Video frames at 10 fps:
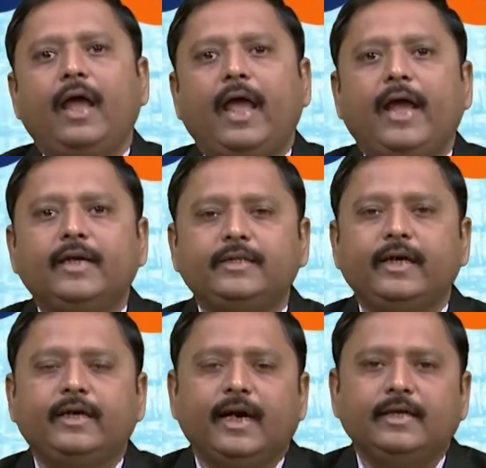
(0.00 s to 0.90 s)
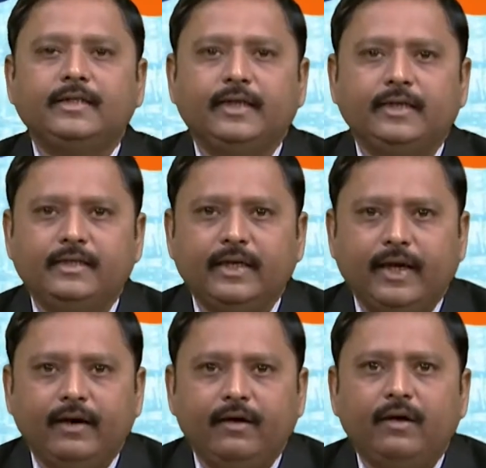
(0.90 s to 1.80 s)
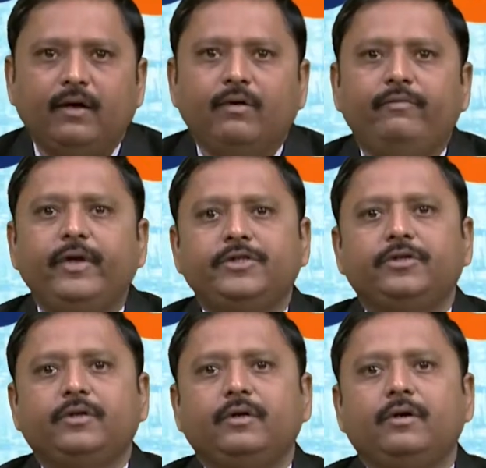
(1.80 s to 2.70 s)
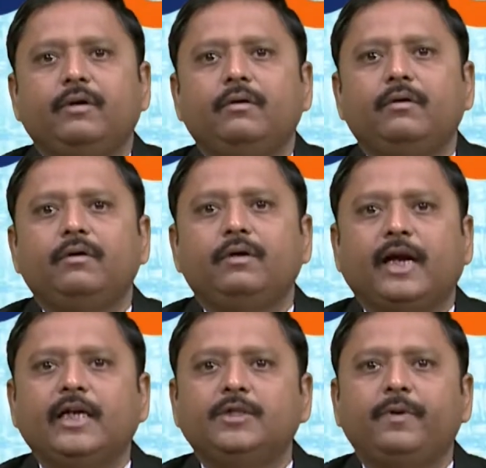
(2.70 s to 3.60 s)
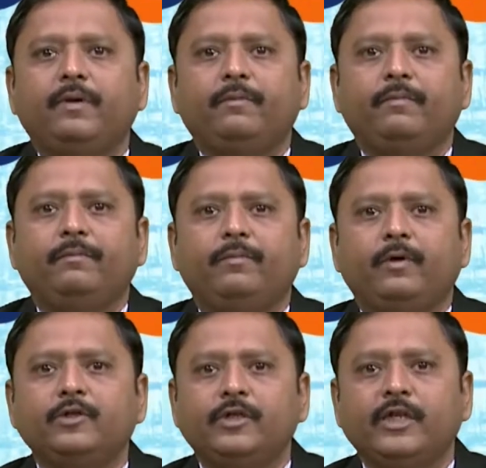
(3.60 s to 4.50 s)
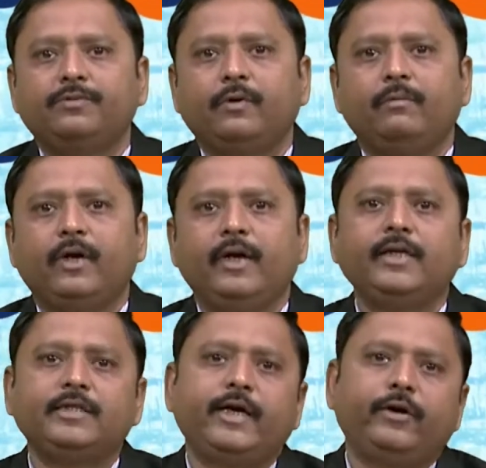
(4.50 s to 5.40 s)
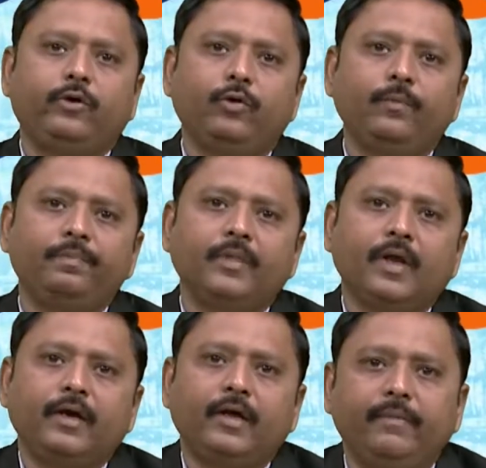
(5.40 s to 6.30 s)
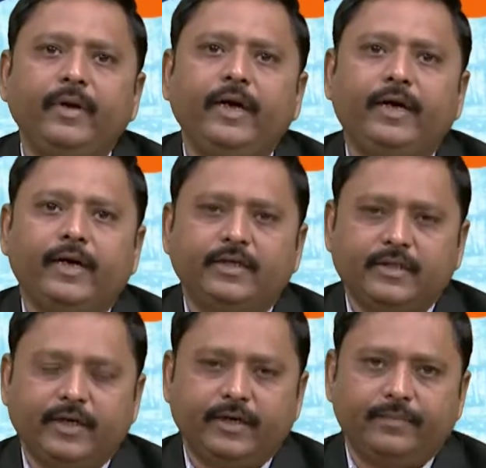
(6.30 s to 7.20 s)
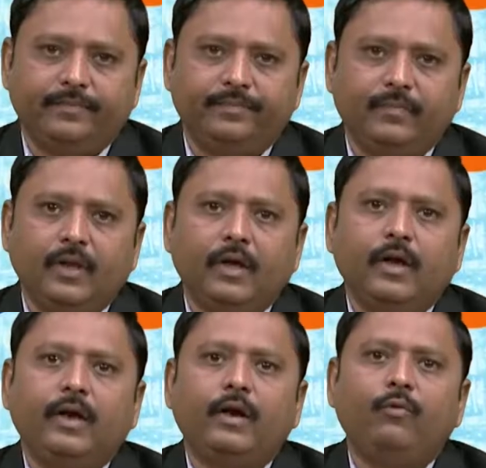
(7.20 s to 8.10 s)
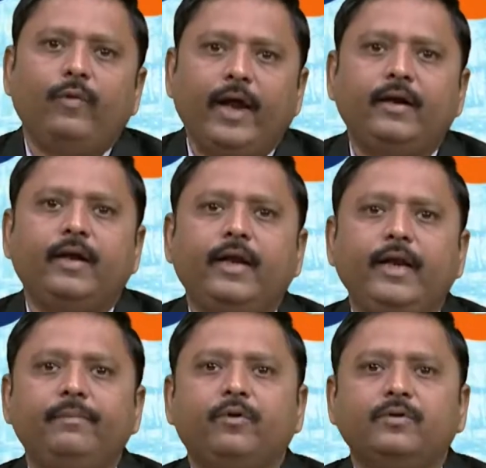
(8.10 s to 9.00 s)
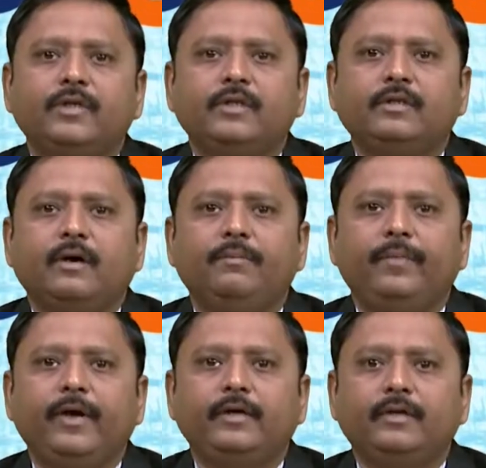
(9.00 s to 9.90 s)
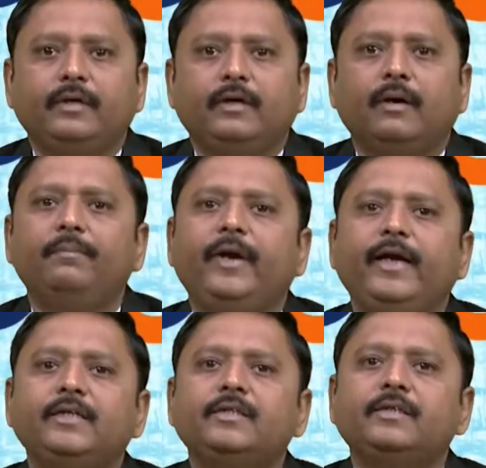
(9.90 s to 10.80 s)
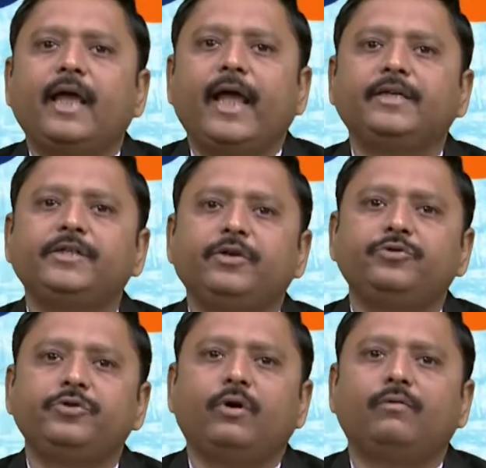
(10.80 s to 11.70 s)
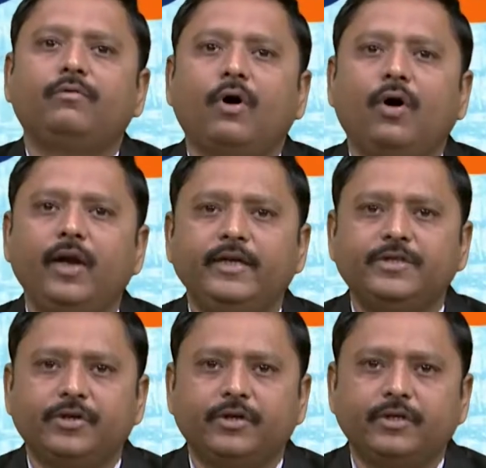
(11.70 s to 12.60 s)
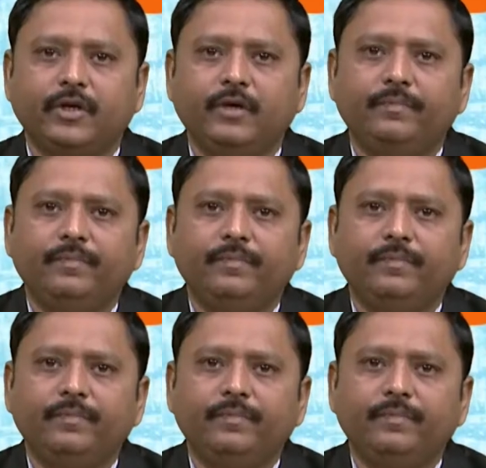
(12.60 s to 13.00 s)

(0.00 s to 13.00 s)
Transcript: exit transit is there which transfer process from running state to terminated state. Now, when running process complete, completes execution of all instruction,